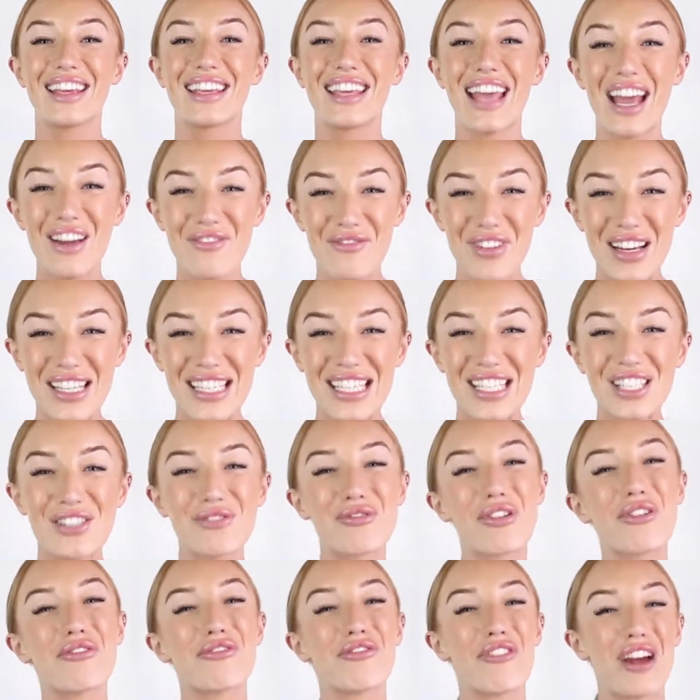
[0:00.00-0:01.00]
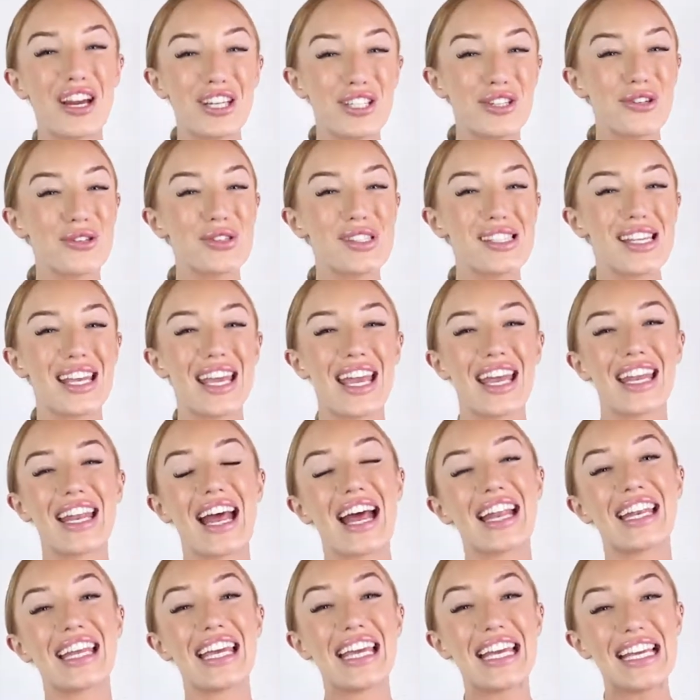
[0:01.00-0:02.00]
Get ready to refresh your skin
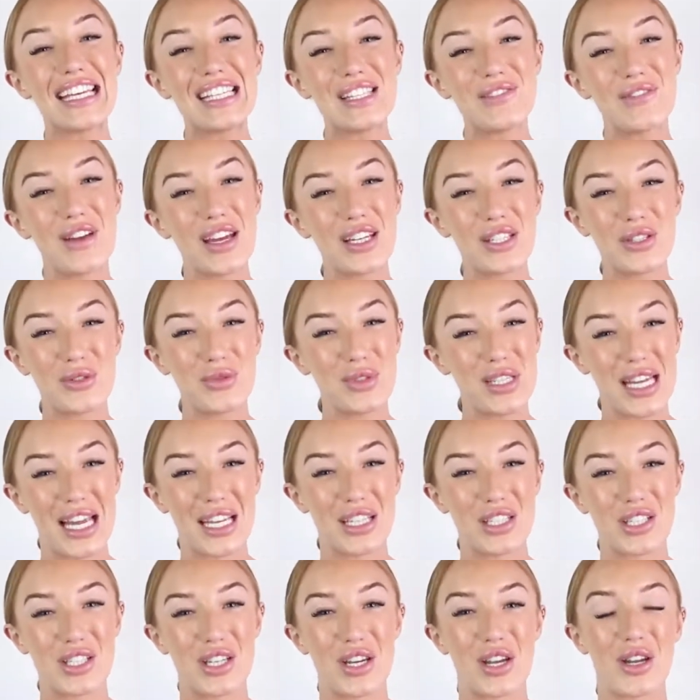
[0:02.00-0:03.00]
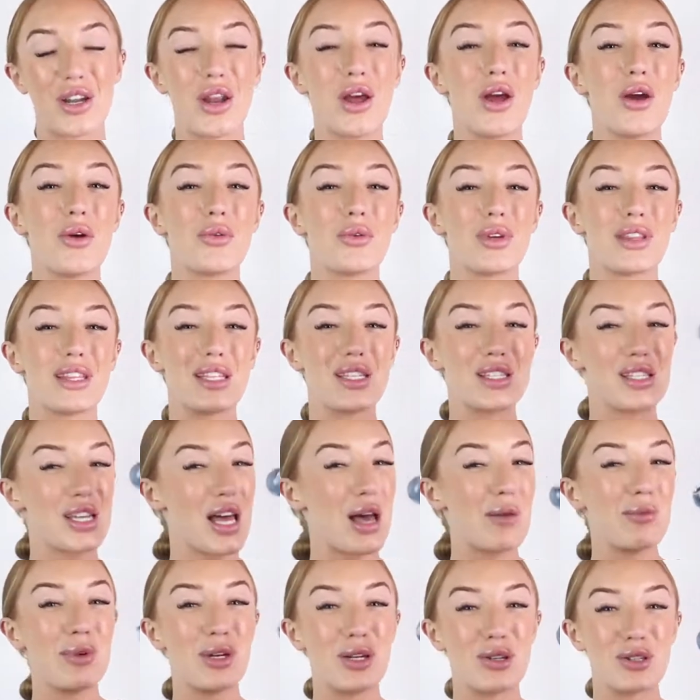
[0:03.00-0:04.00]
and ease facial tension with the
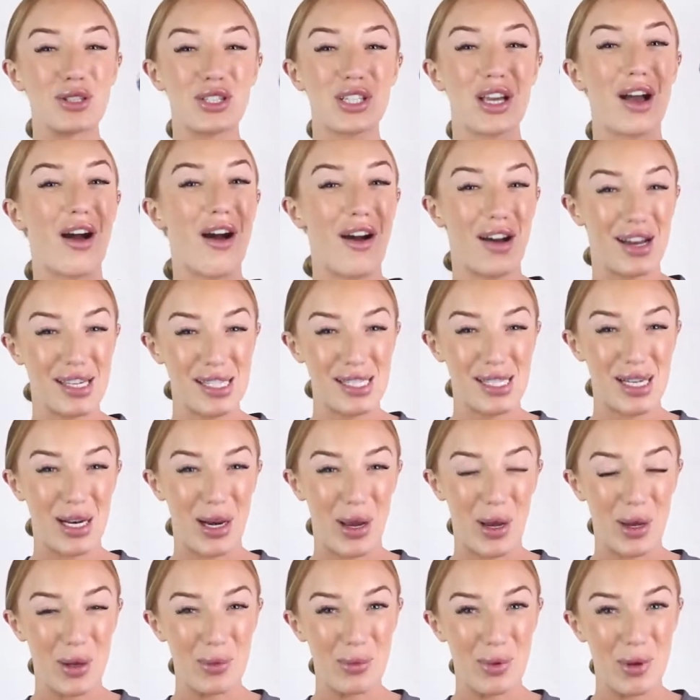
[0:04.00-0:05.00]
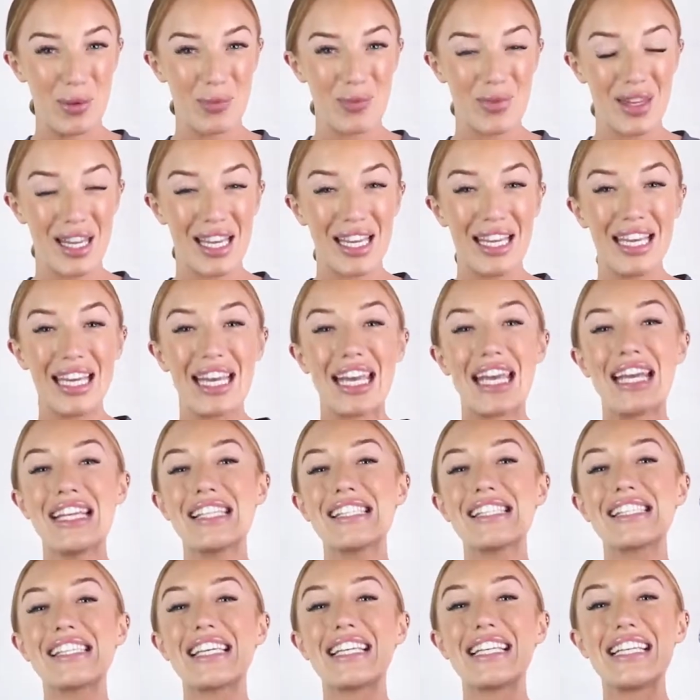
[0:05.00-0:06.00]
Dermalogica Ice Globe.
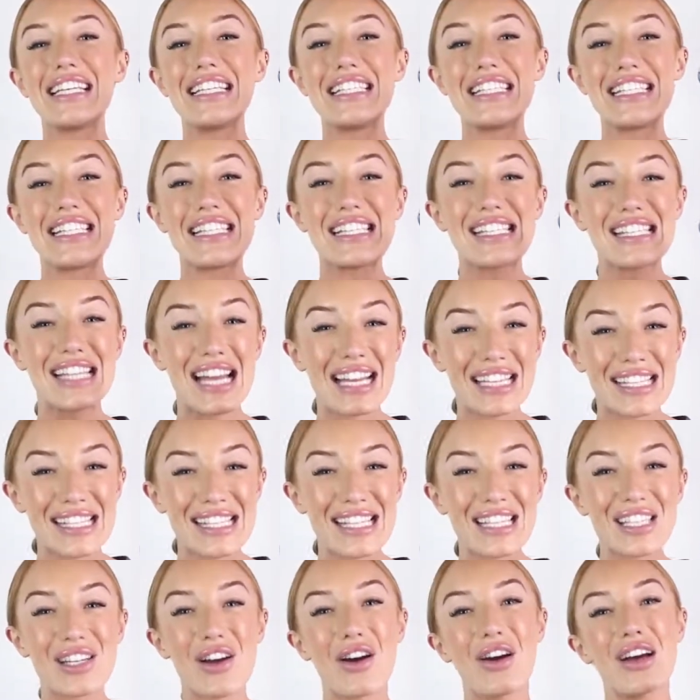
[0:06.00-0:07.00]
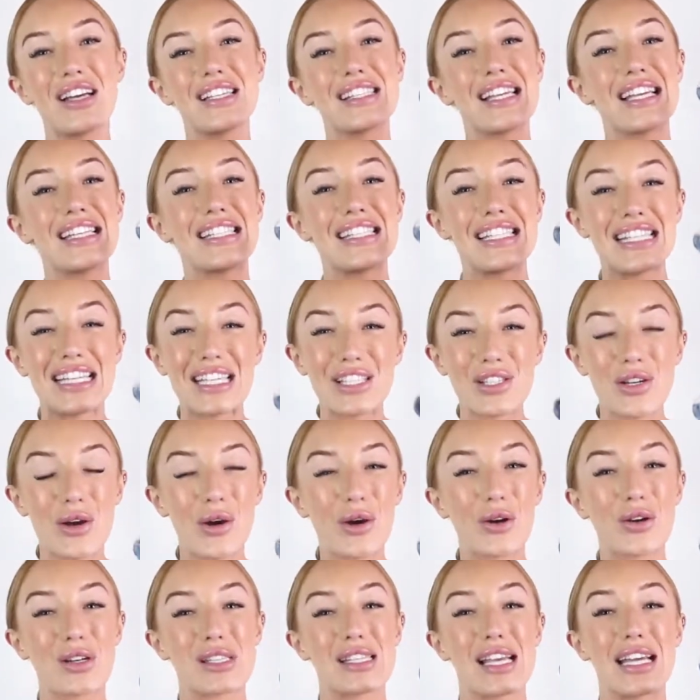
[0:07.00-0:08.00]
Instantly desensitize,
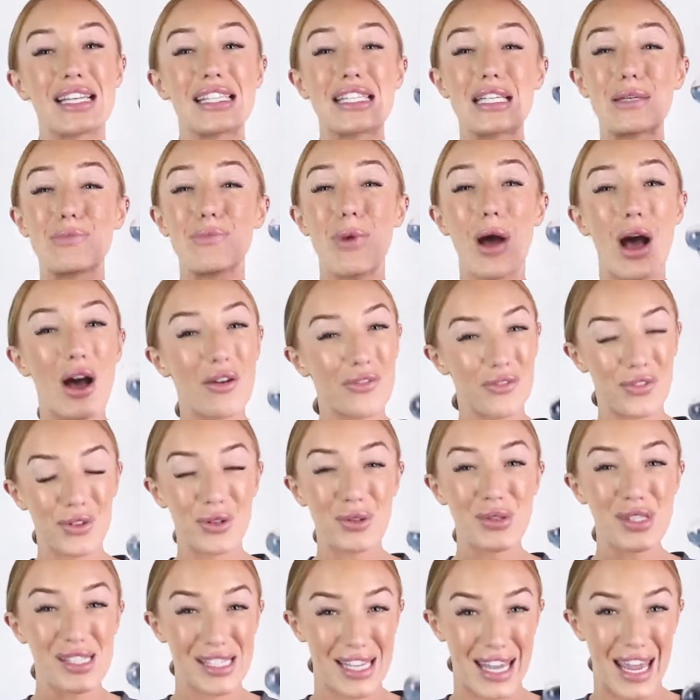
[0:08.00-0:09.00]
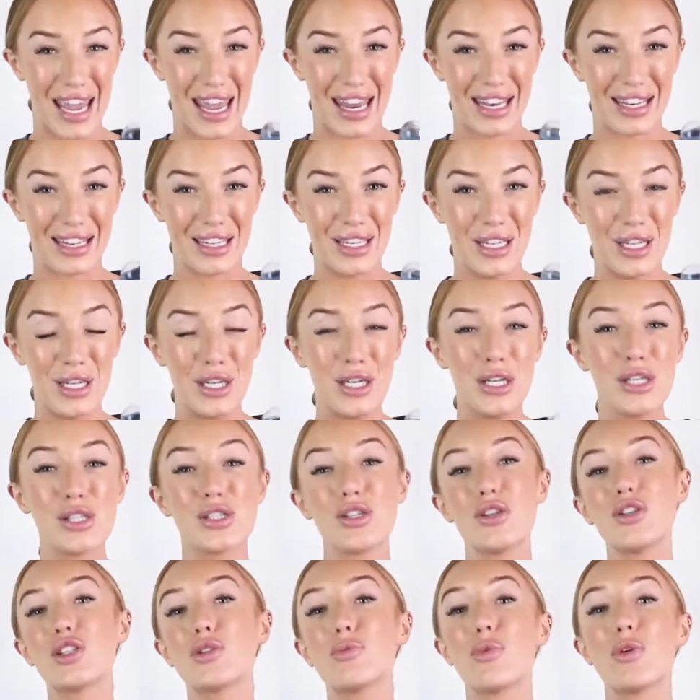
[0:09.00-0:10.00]
detox, and depuff your skin.
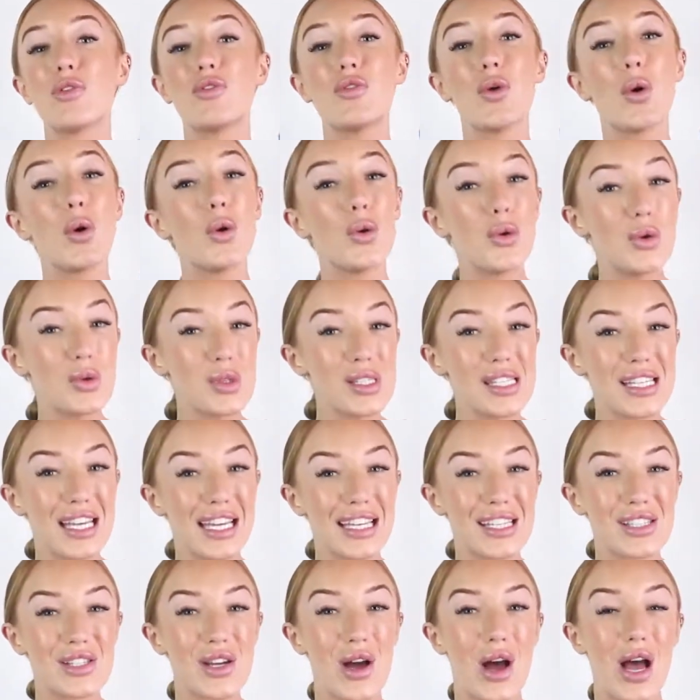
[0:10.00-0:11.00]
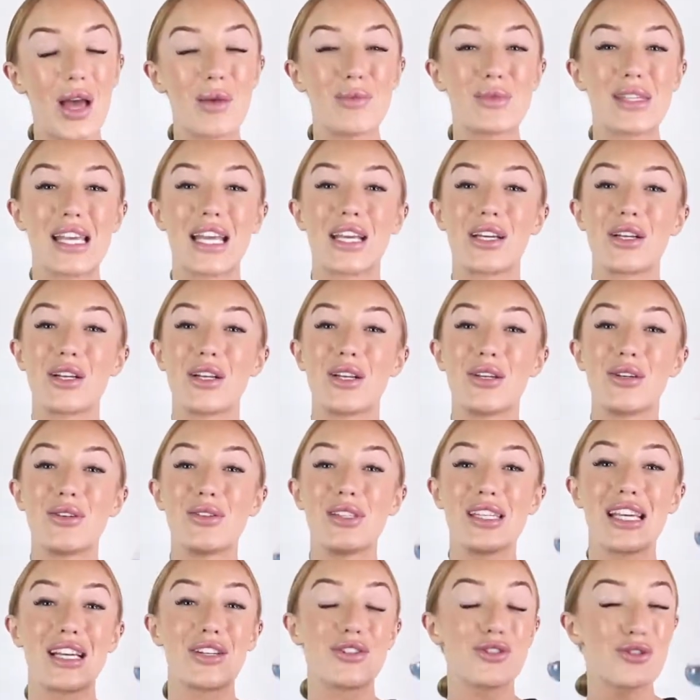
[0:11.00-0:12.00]
Suitable for all skin types,
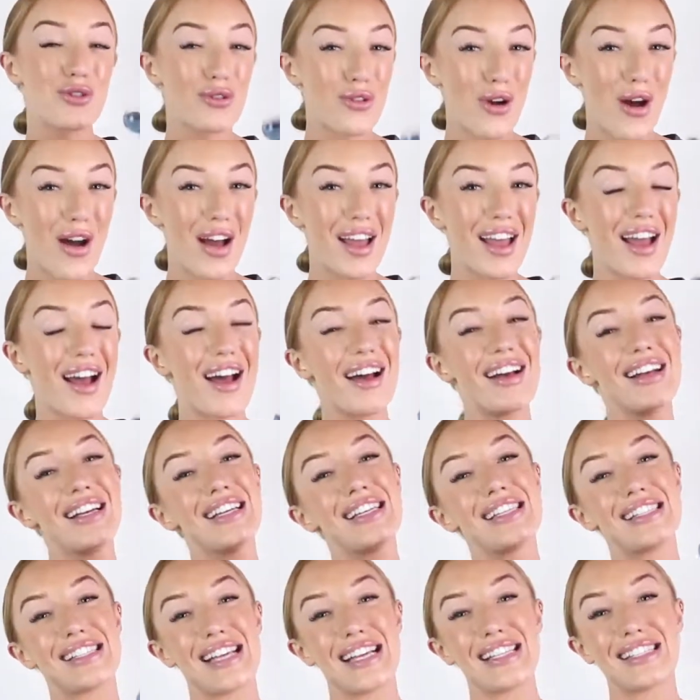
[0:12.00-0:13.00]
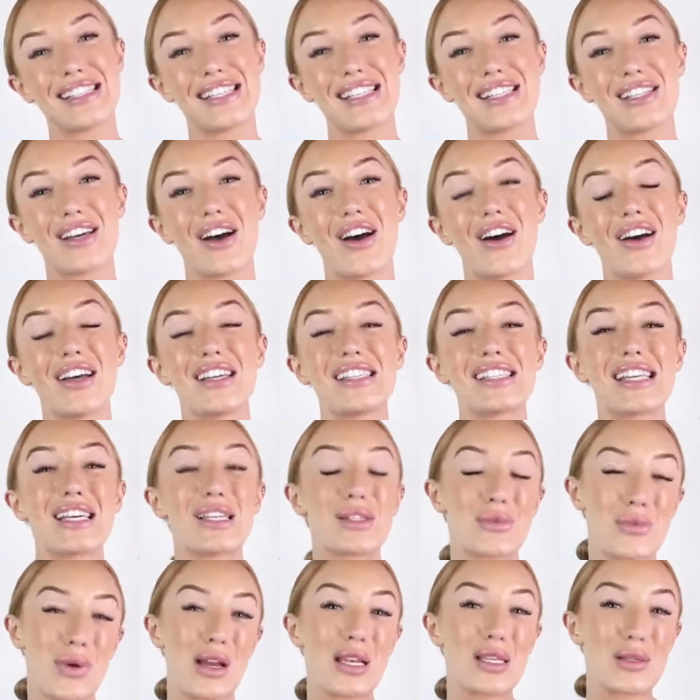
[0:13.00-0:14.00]
including drier, sensitized,
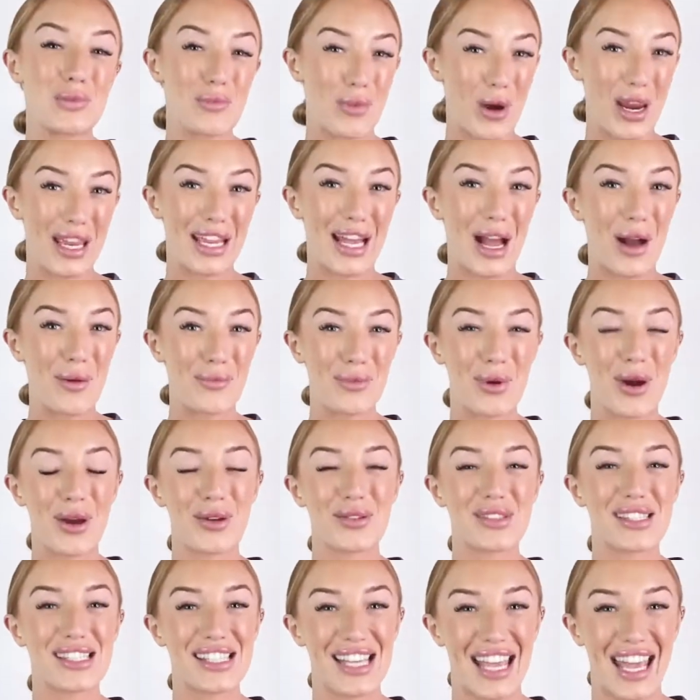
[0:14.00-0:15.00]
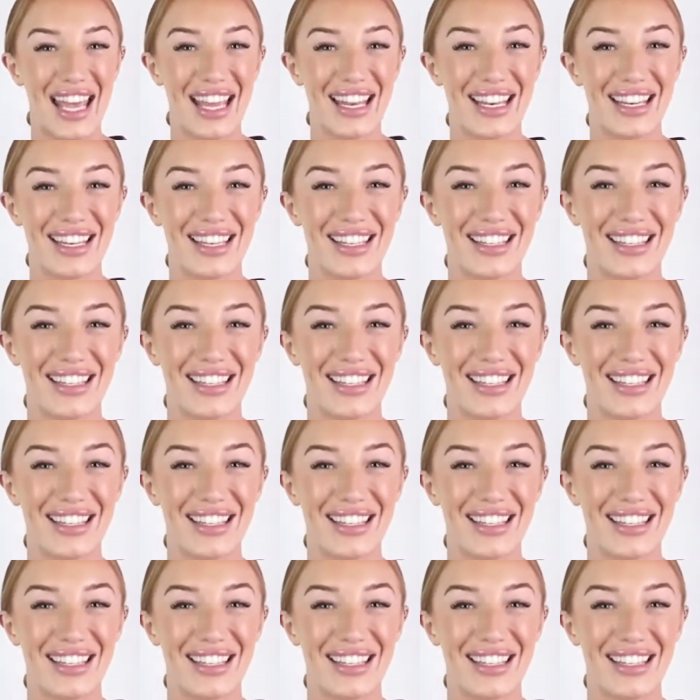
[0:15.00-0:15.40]
as well as breakout prone skin.